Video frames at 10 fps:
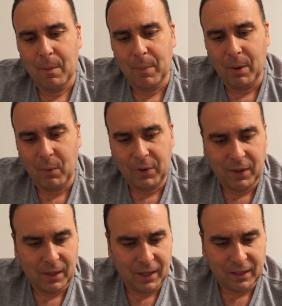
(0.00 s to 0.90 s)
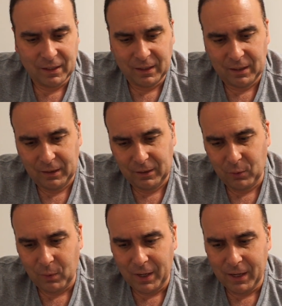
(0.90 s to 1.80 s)
but within the next
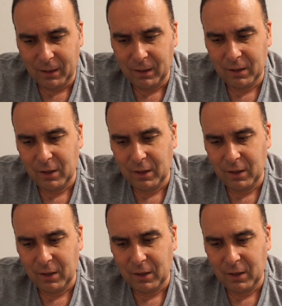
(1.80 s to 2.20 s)
little while,